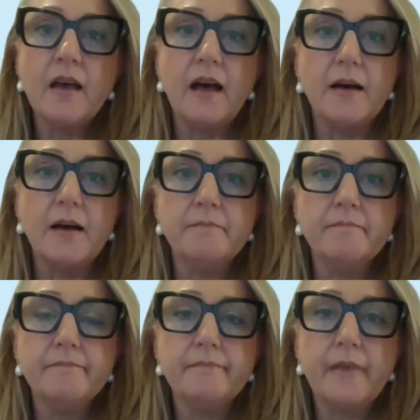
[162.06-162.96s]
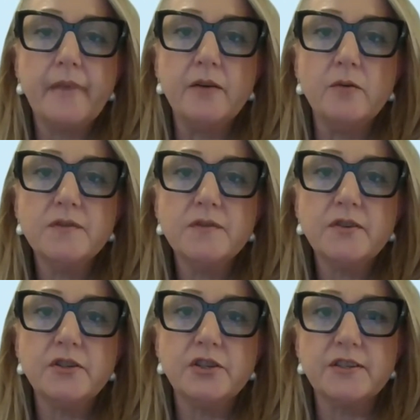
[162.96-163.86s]
And
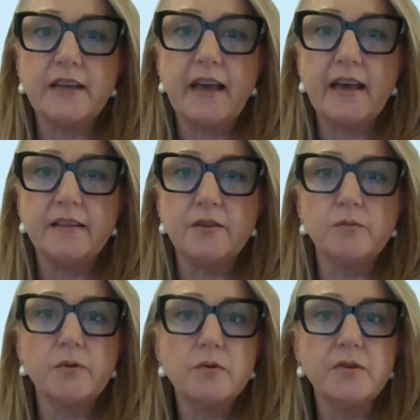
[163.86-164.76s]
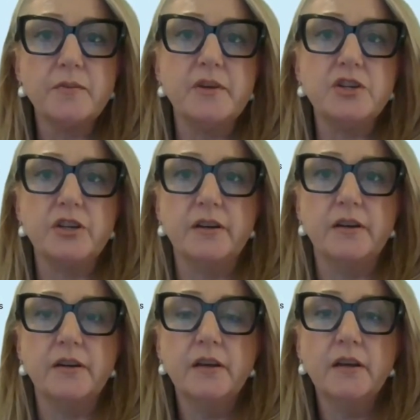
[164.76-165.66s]
also just to add, the Royal Commission